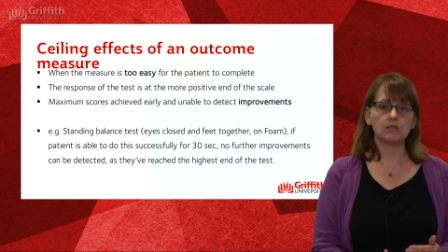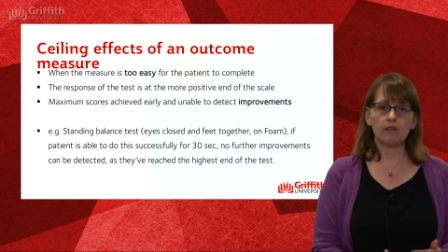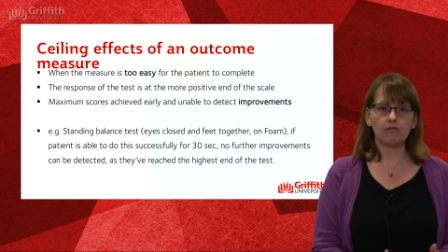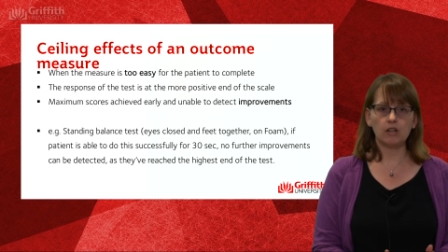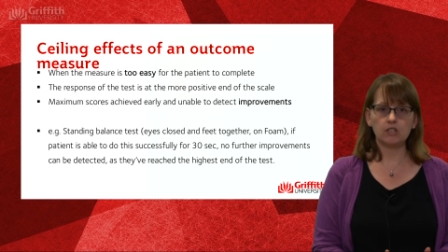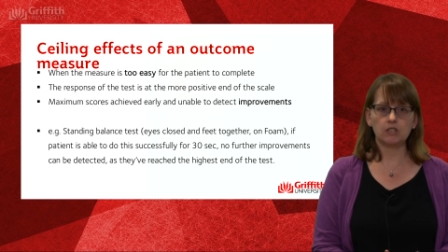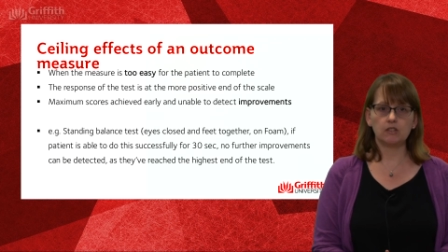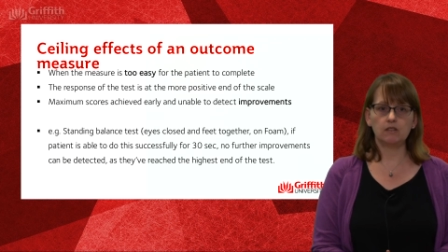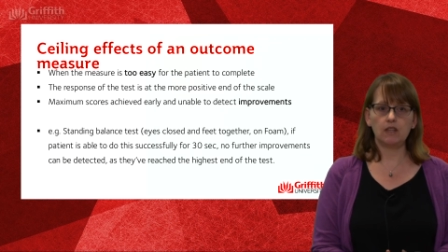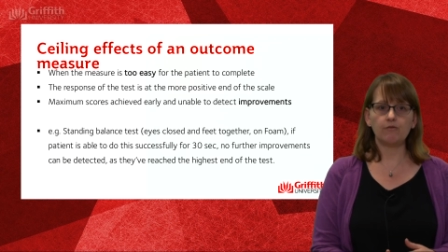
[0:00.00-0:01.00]
they've reached
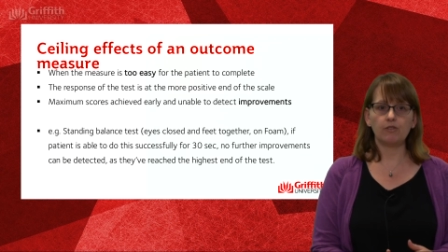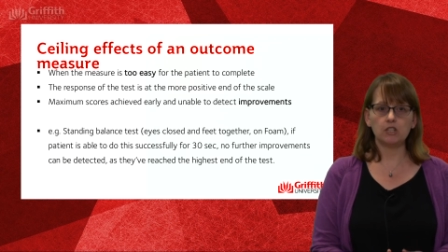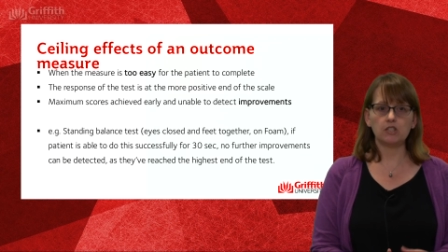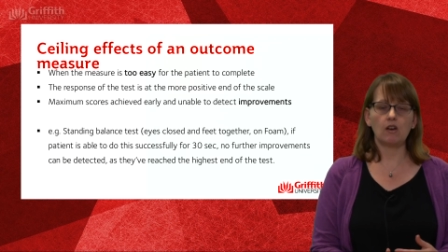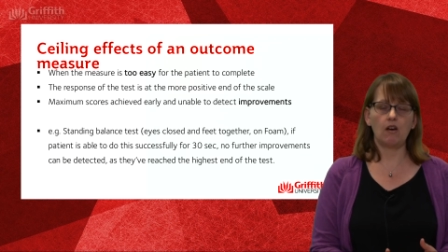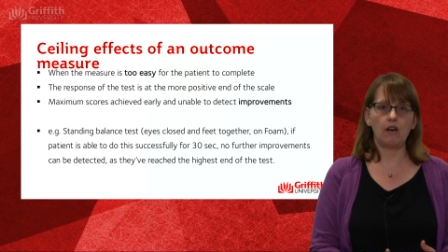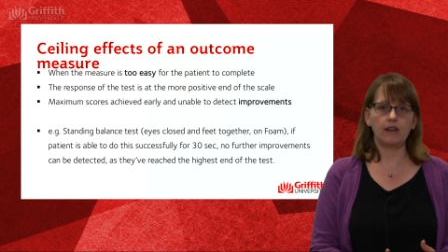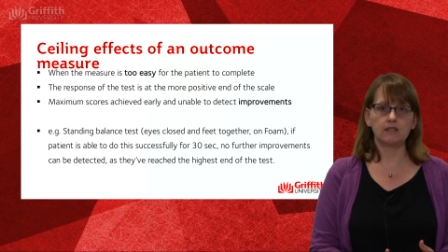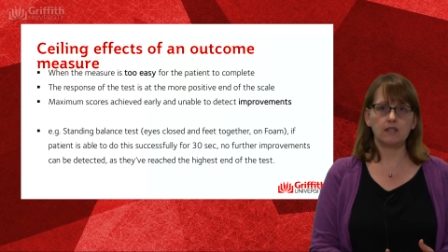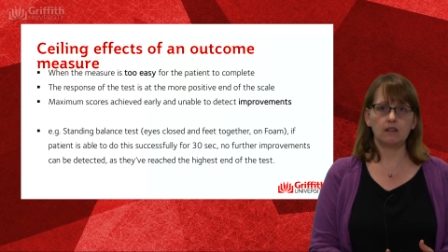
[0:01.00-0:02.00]
the
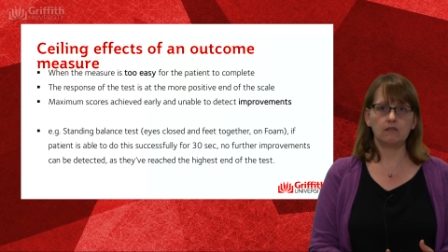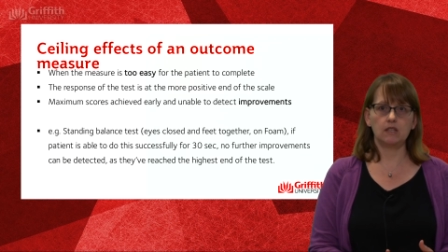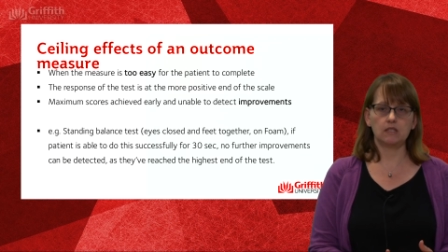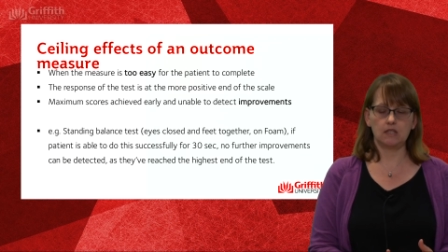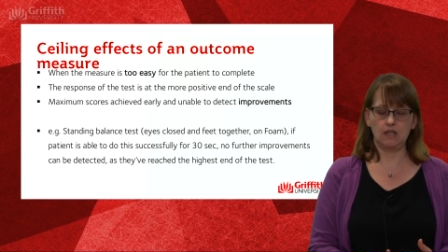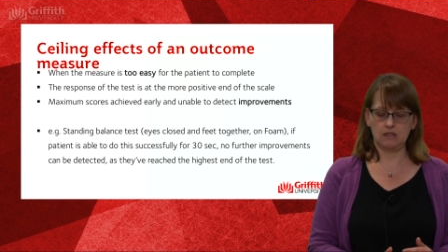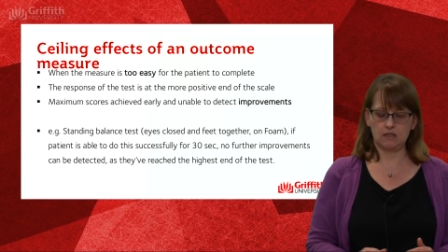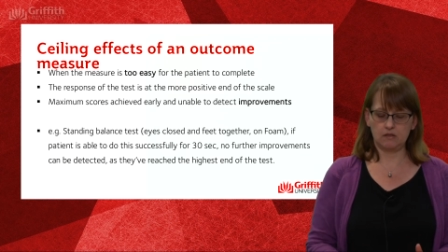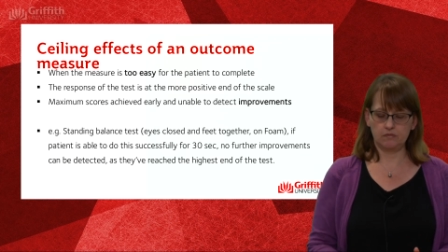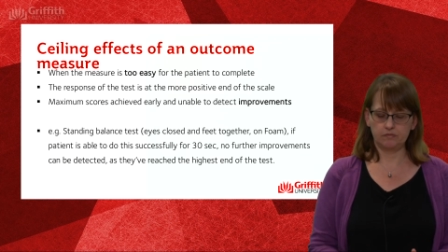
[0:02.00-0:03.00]
highest end of this test.